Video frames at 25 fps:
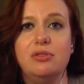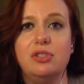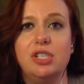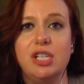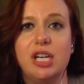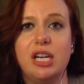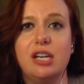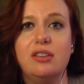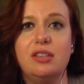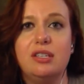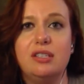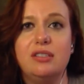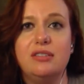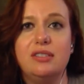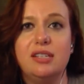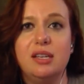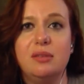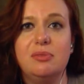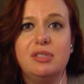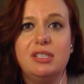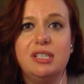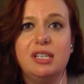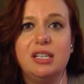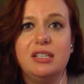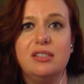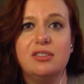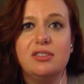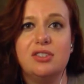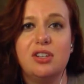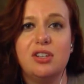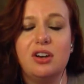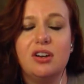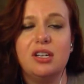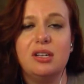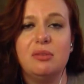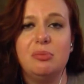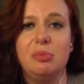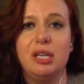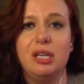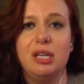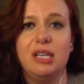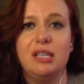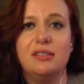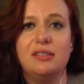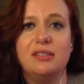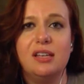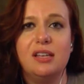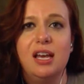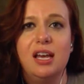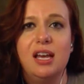share these tips to get started
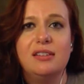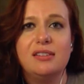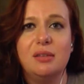because